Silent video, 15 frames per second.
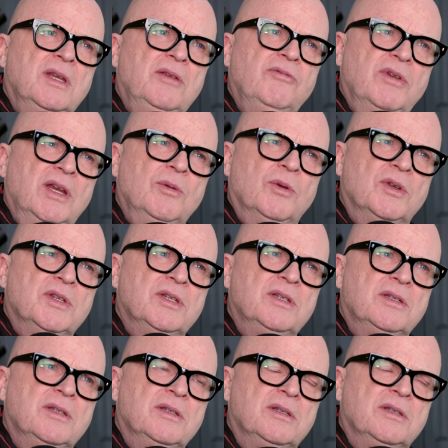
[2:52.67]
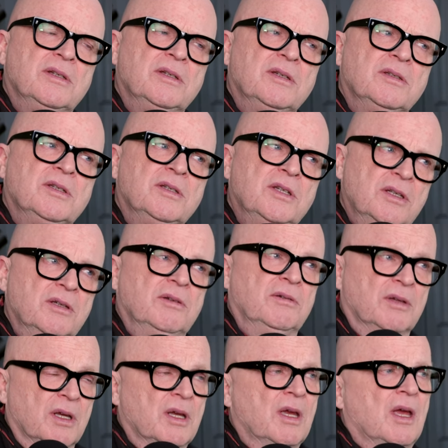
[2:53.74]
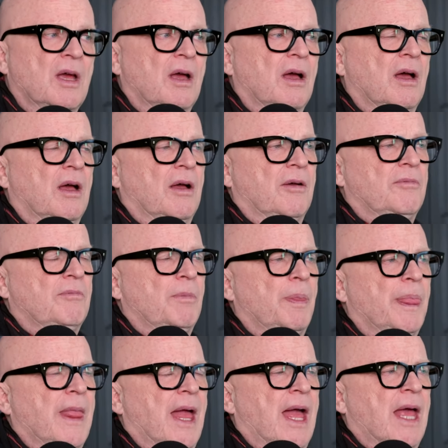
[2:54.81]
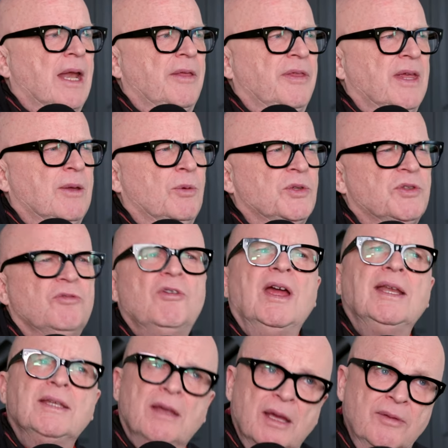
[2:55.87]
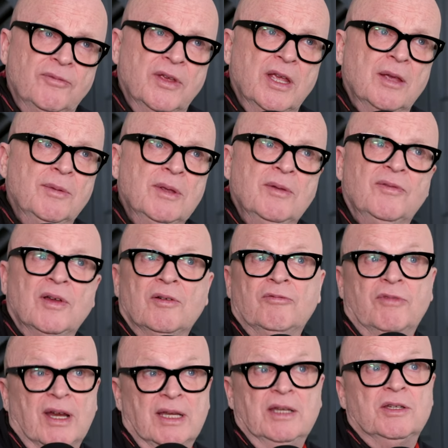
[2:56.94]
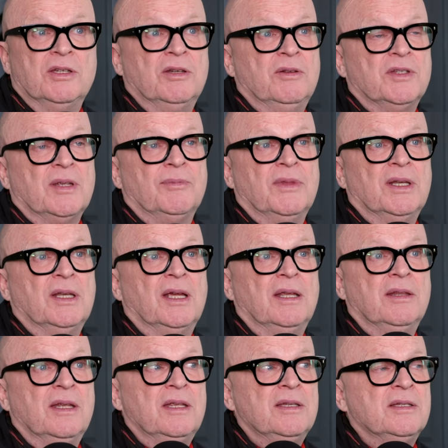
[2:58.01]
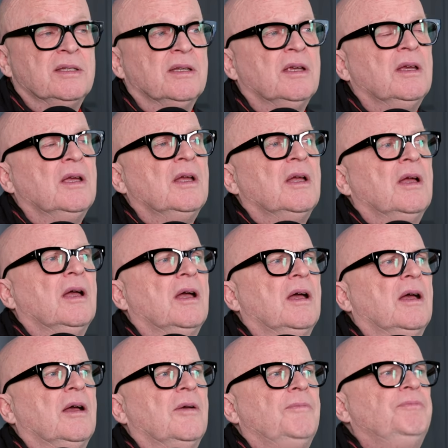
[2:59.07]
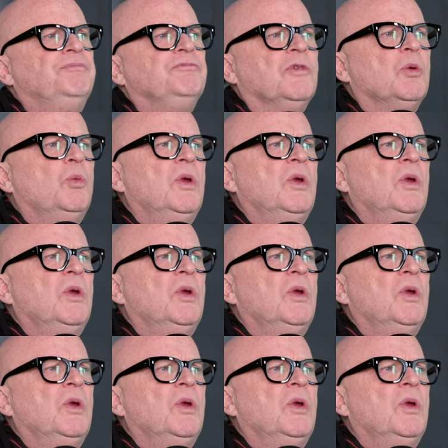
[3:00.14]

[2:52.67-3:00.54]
really wanted to do. And I think it was the right time for him. He felt ready to do something like this. When